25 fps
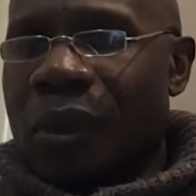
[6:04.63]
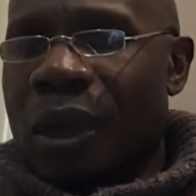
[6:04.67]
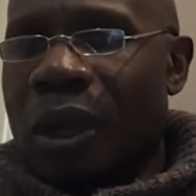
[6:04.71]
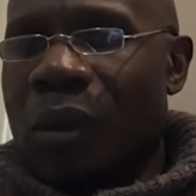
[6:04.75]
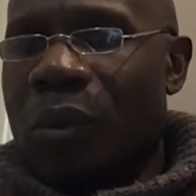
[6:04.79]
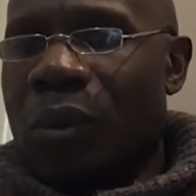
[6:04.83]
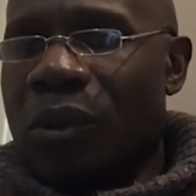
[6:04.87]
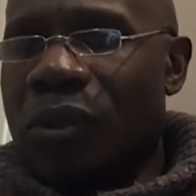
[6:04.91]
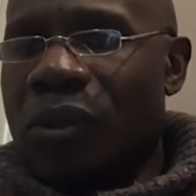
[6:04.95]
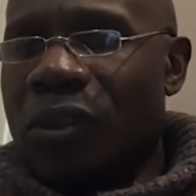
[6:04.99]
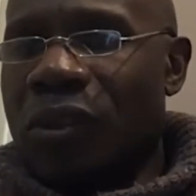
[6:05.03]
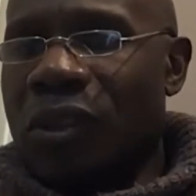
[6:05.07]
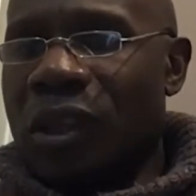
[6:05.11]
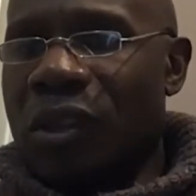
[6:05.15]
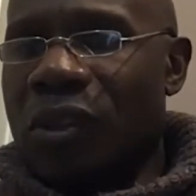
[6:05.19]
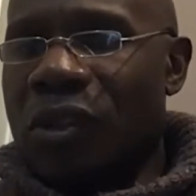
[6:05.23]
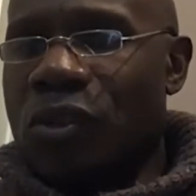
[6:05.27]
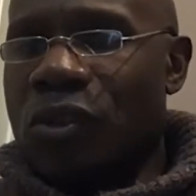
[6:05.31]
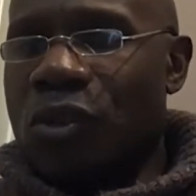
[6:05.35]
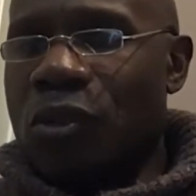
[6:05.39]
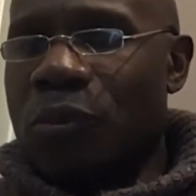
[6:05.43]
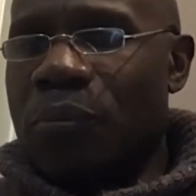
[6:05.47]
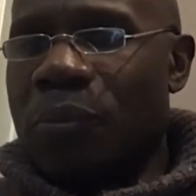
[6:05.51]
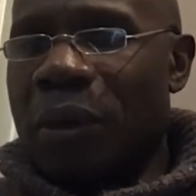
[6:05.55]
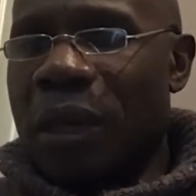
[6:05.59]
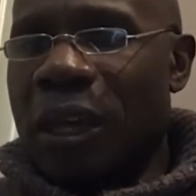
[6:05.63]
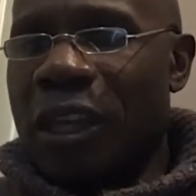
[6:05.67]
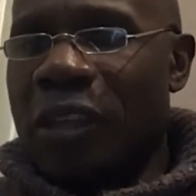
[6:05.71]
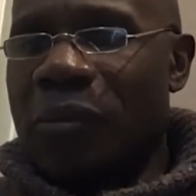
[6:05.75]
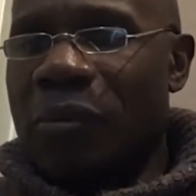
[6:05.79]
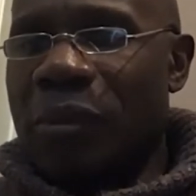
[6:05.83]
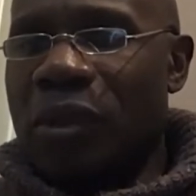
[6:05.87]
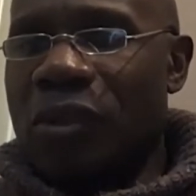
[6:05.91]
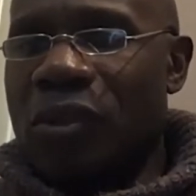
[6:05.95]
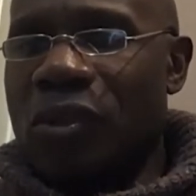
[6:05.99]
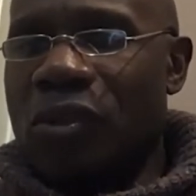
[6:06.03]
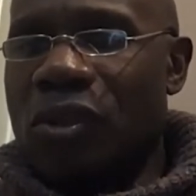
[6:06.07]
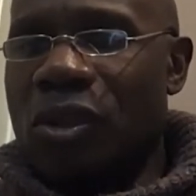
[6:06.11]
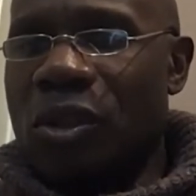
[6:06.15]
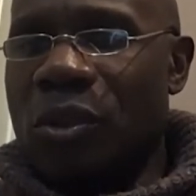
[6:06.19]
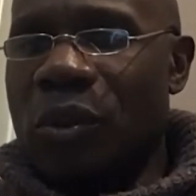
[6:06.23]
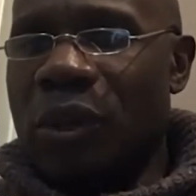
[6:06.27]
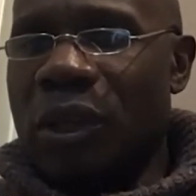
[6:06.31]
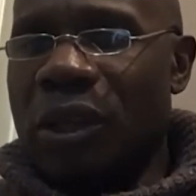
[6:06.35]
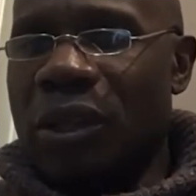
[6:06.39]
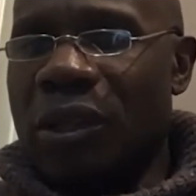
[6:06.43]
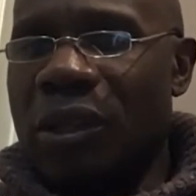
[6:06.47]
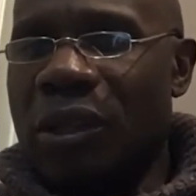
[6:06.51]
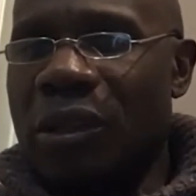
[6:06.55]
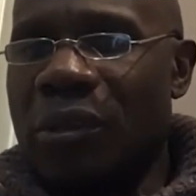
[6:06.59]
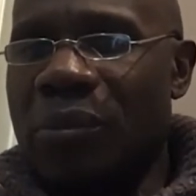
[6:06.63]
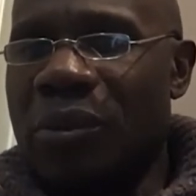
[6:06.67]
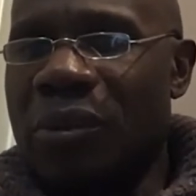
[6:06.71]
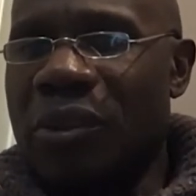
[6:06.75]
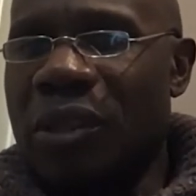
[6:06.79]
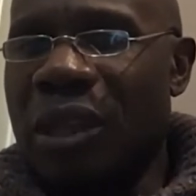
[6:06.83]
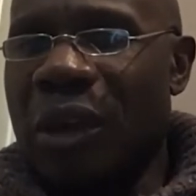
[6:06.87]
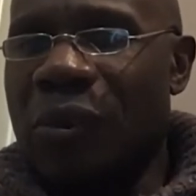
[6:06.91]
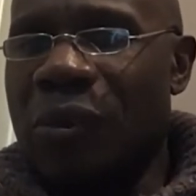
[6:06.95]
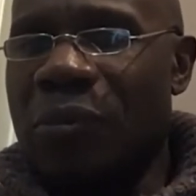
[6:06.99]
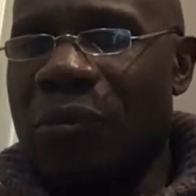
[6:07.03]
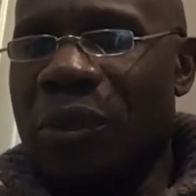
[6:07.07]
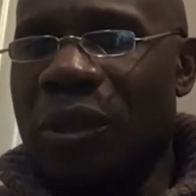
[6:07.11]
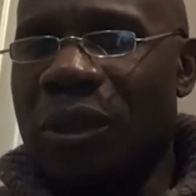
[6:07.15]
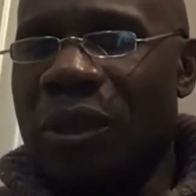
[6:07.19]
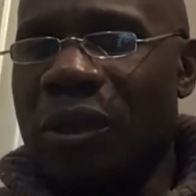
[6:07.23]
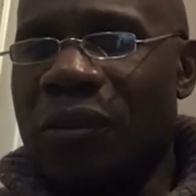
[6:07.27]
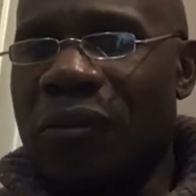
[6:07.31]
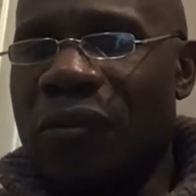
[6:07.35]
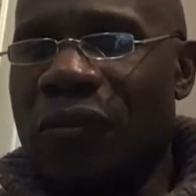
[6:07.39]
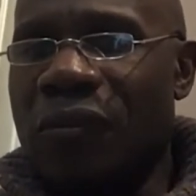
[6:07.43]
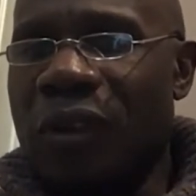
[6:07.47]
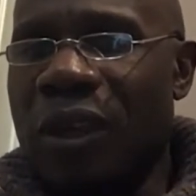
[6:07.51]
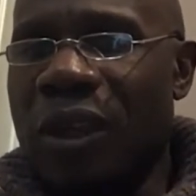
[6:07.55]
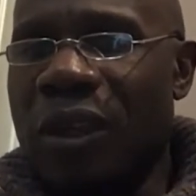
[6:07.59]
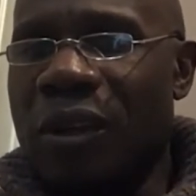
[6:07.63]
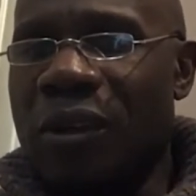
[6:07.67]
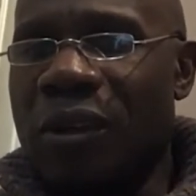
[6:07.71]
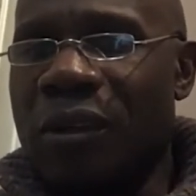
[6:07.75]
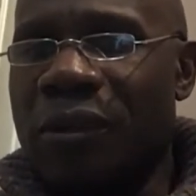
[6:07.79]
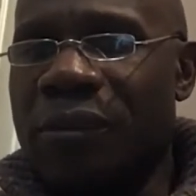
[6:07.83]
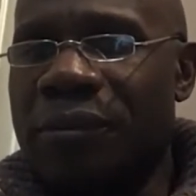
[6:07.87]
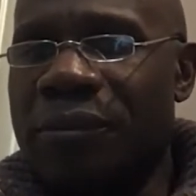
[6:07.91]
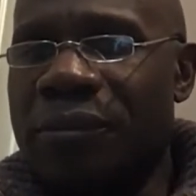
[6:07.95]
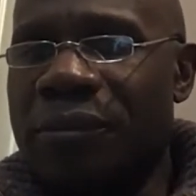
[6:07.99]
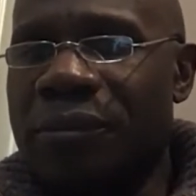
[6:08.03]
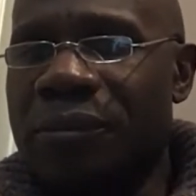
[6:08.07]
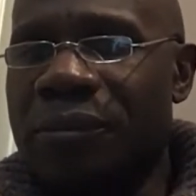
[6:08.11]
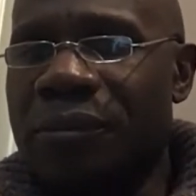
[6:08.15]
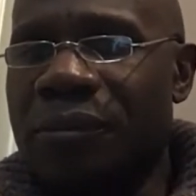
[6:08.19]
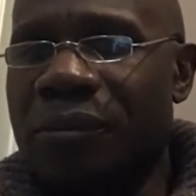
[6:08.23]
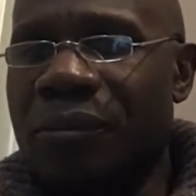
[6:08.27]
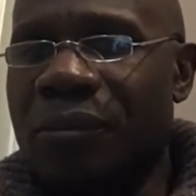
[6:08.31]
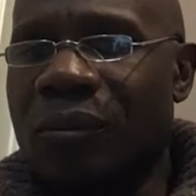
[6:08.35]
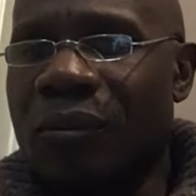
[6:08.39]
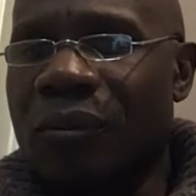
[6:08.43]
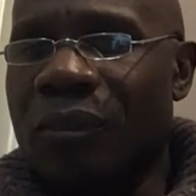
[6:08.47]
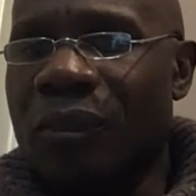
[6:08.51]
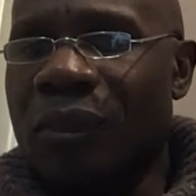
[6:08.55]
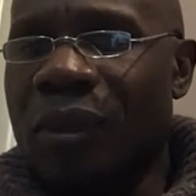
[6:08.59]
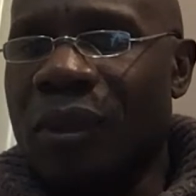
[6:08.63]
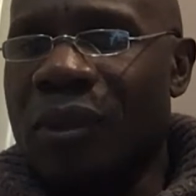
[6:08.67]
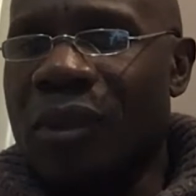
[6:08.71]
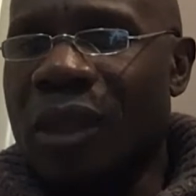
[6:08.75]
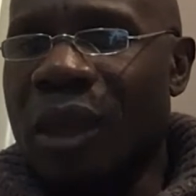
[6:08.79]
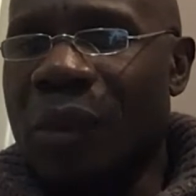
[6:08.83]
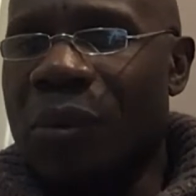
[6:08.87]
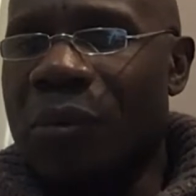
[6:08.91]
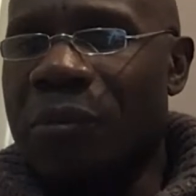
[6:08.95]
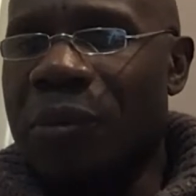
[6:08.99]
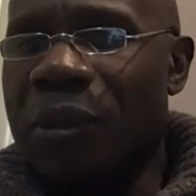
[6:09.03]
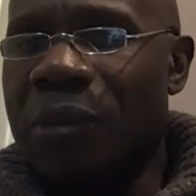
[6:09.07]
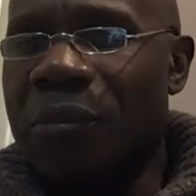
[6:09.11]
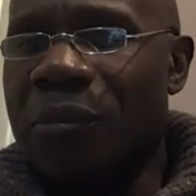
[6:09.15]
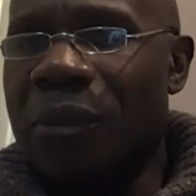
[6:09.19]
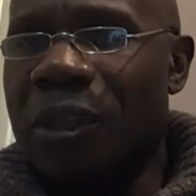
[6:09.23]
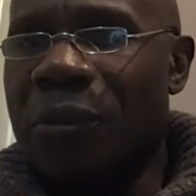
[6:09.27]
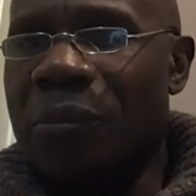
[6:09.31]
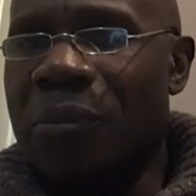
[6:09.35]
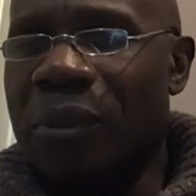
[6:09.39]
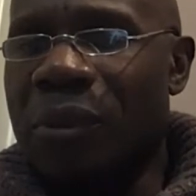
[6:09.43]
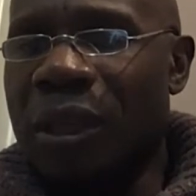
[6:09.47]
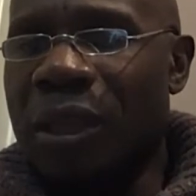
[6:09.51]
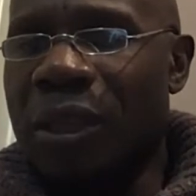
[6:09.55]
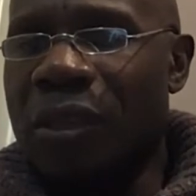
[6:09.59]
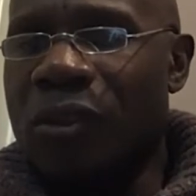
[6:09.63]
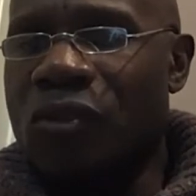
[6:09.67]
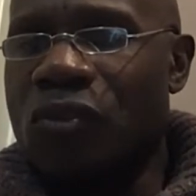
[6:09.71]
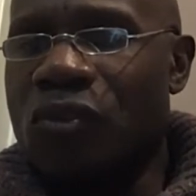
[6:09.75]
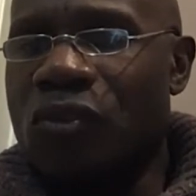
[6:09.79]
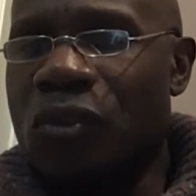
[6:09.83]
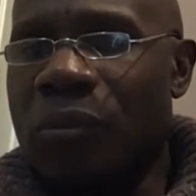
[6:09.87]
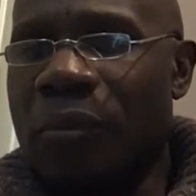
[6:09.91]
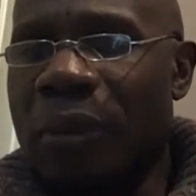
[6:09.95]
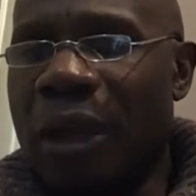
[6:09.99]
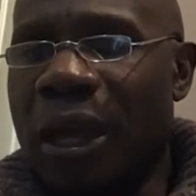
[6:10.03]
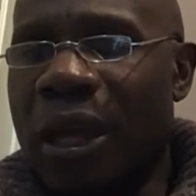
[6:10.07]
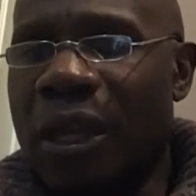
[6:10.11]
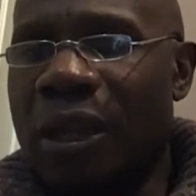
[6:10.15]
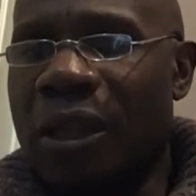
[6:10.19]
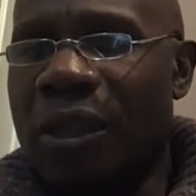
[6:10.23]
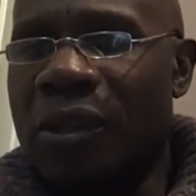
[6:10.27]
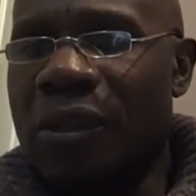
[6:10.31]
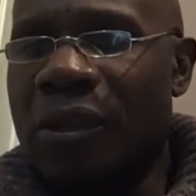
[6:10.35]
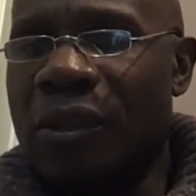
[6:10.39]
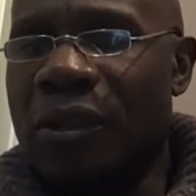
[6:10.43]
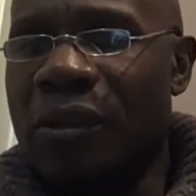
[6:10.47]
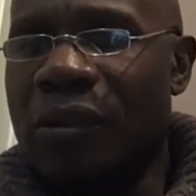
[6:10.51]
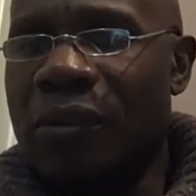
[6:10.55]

I want to say that you begged me to do it, but that would be unfair. That would be me playing dramatic,